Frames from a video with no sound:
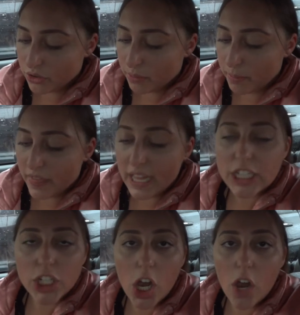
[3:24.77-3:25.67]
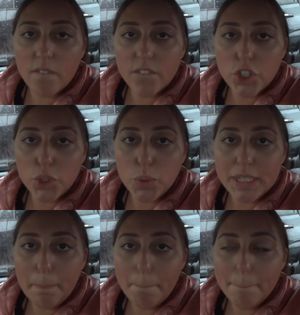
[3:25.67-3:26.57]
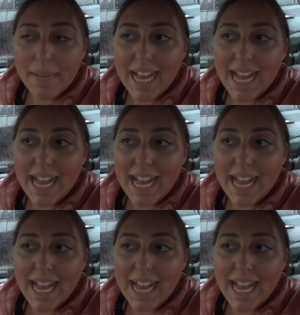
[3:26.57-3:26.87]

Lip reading: drop that off to him,